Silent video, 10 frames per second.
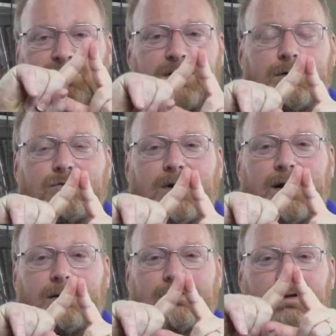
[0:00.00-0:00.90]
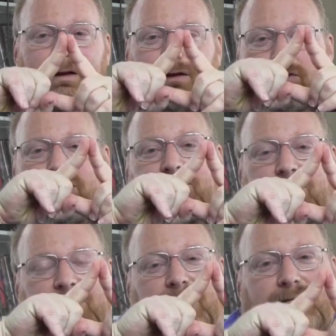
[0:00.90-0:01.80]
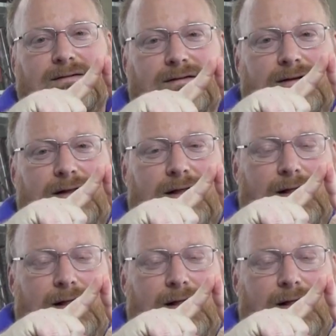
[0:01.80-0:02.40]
Single triangle, 3 vertexes.